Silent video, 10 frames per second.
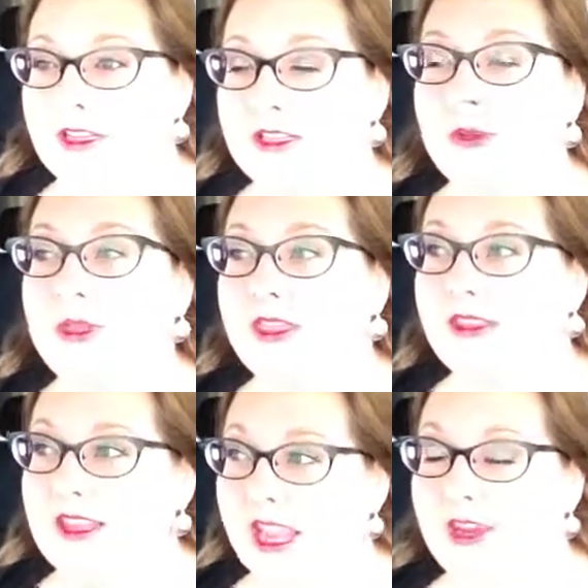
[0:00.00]
So
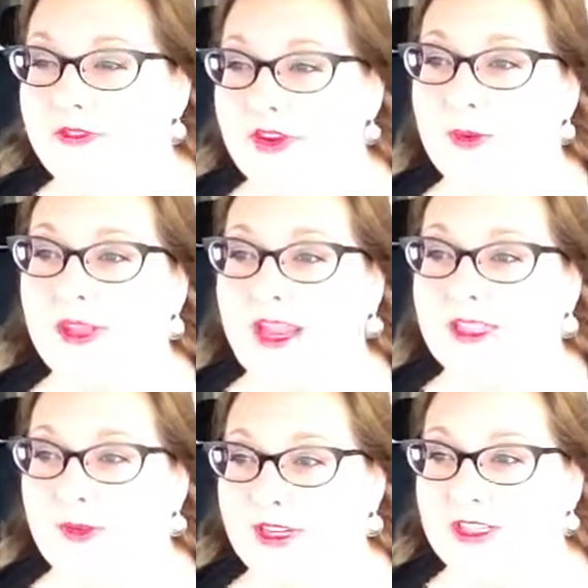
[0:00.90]
take your frequently
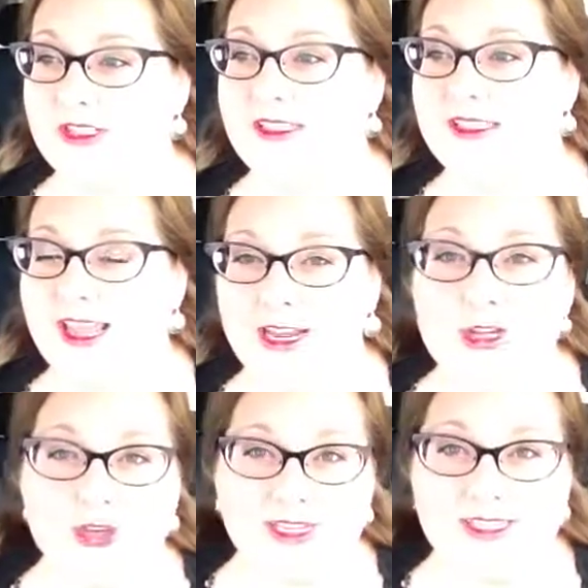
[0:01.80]
asked questions and
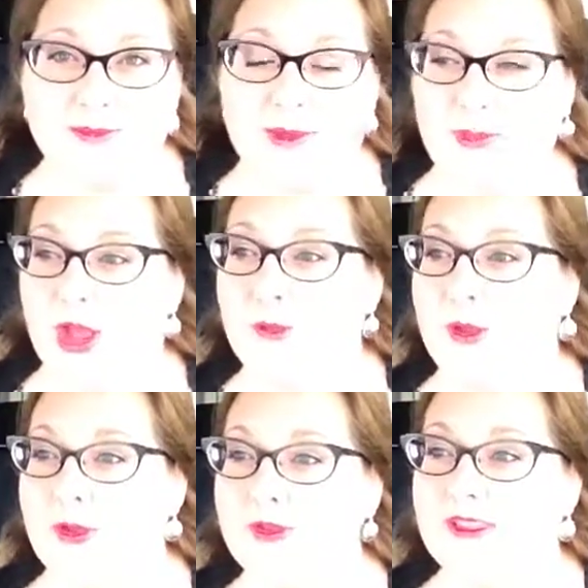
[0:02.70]
address them in blog
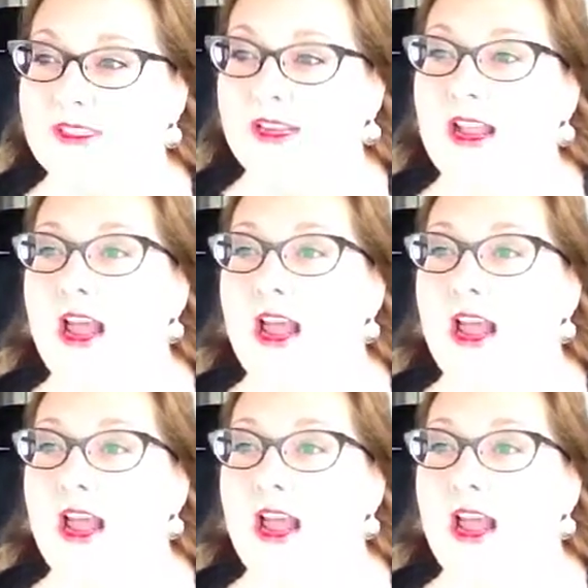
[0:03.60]
posts.